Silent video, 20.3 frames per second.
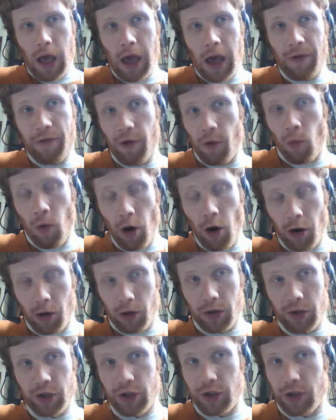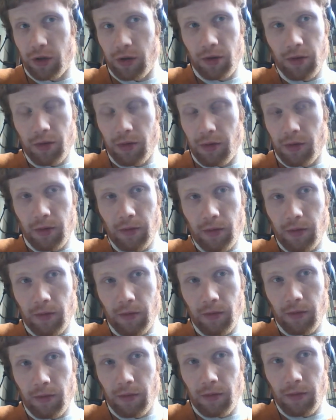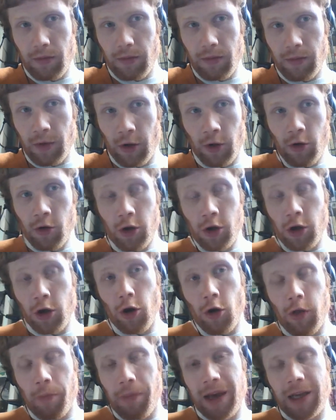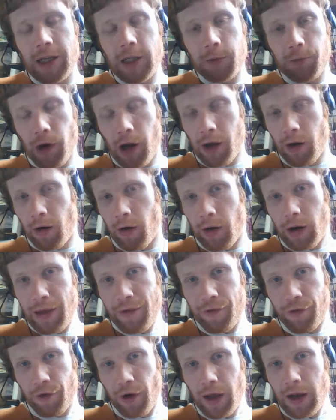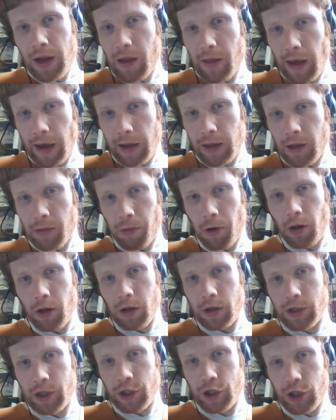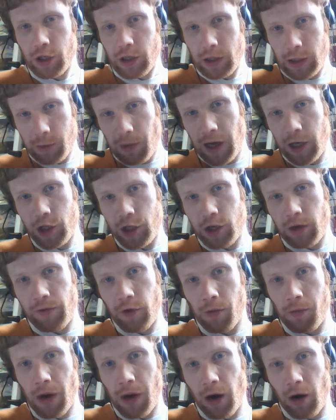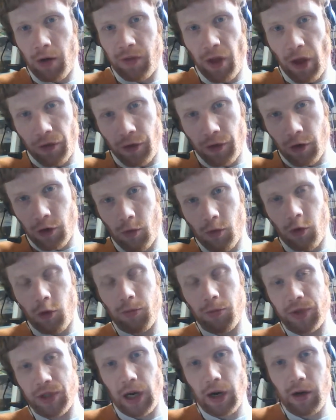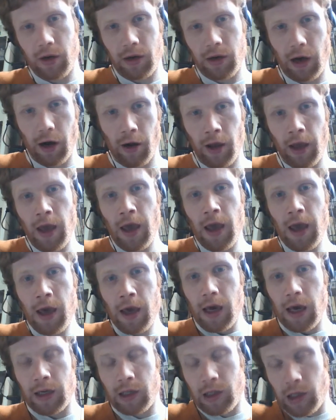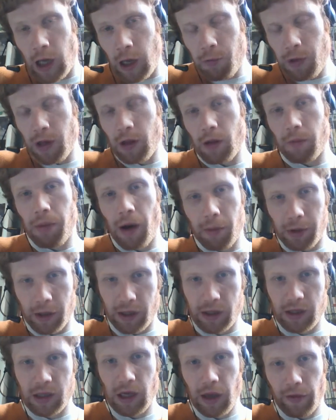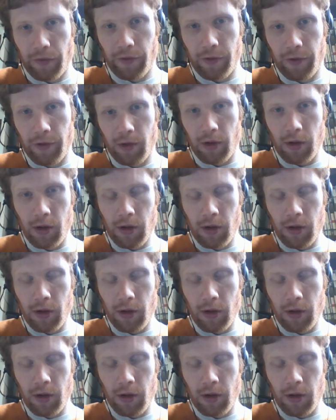if it works, you know, you know, the biggest priority for any elected politician, especially if you're mayor of London or Home Secretary, is keeping the public safe